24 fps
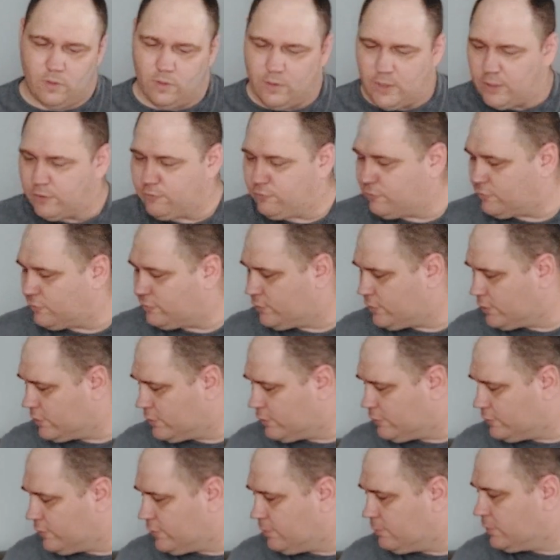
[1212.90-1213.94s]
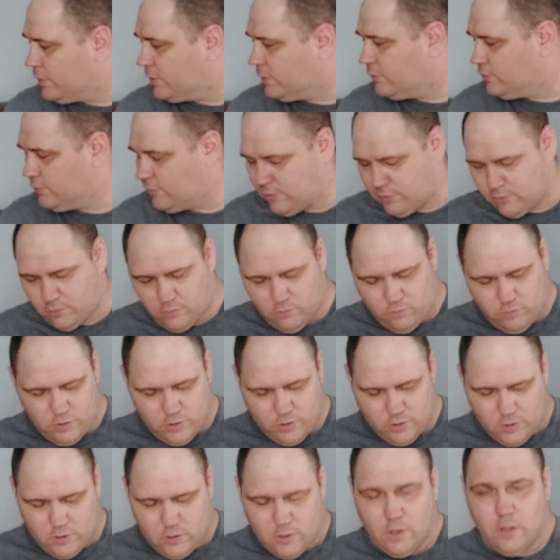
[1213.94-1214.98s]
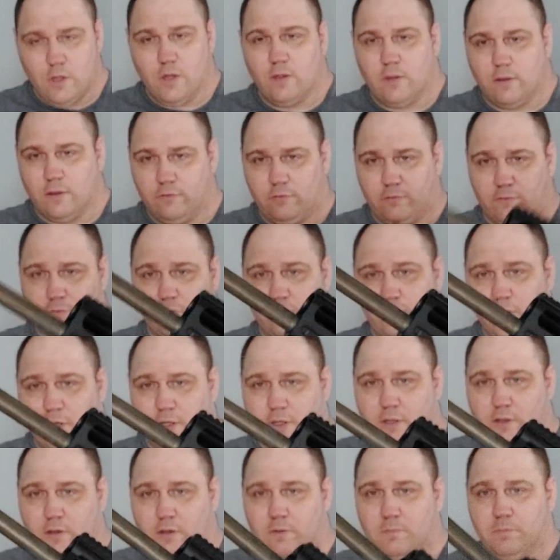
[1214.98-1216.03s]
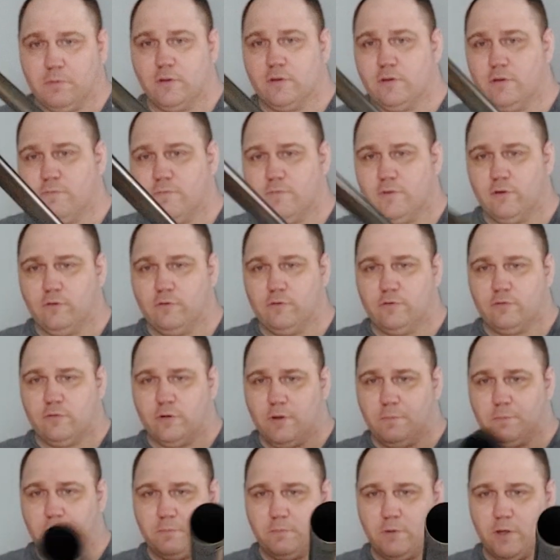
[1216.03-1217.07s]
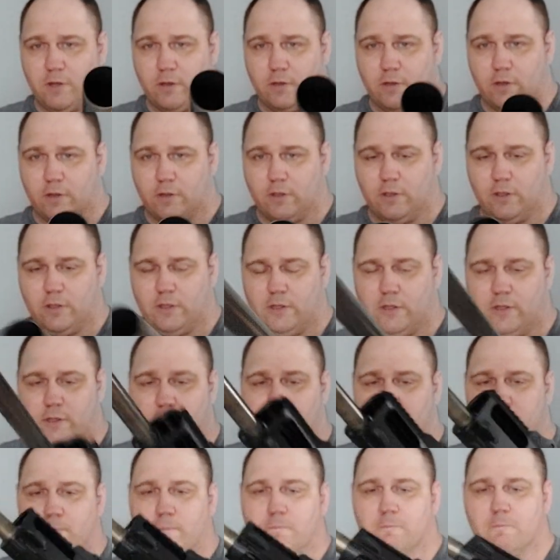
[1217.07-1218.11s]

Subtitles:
That's your trigger assembly. So, this is a shotgun completely field stripped. I'm not going to clean it.